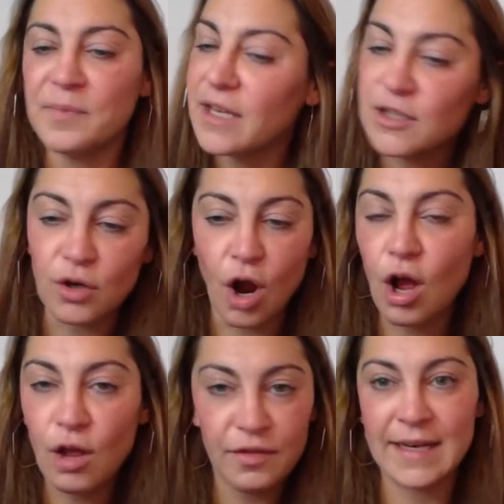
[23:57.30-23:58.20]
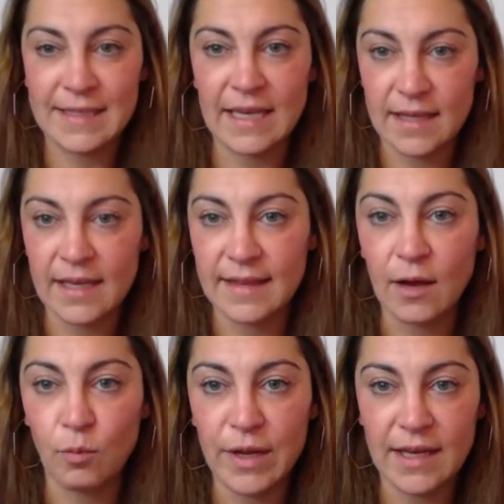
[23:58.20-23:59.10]
These are all things I think
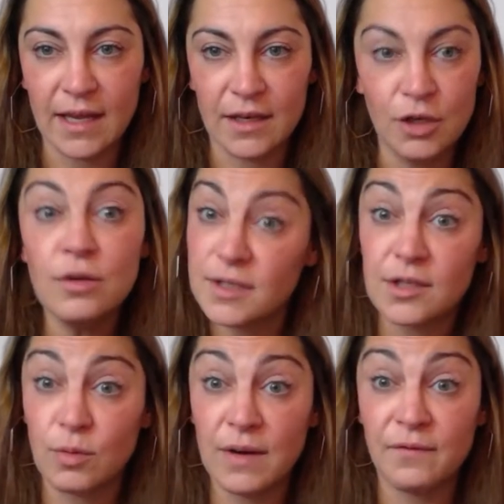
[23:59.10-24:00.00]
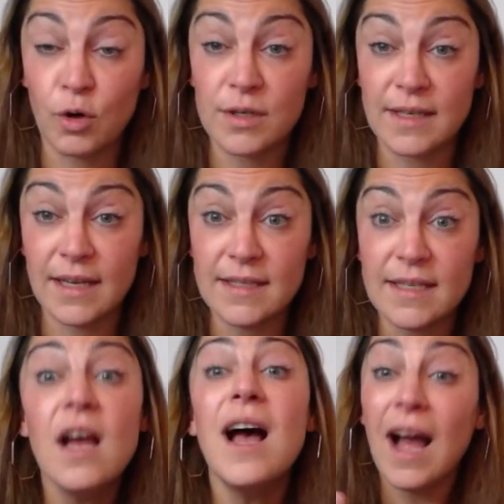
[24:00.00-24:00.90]
that we can use to reinforce kids.
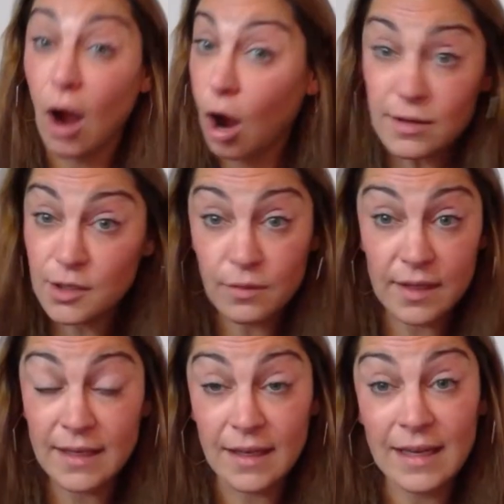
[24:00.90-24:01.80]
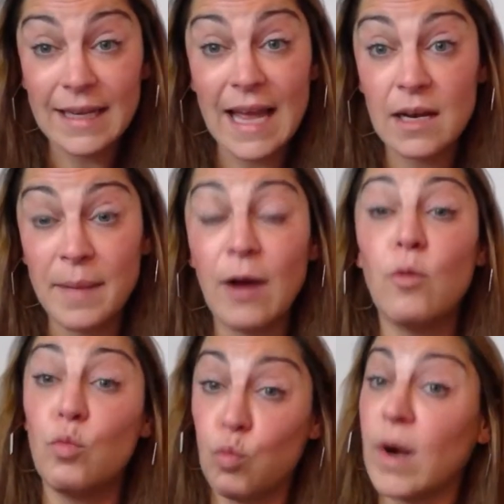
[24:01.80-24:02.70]
Also thinking again
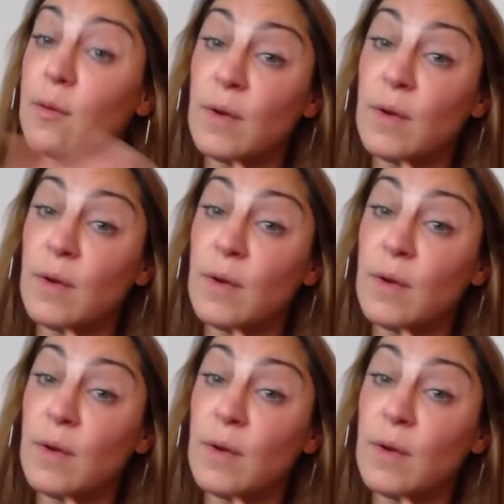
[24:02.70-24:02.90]
about what I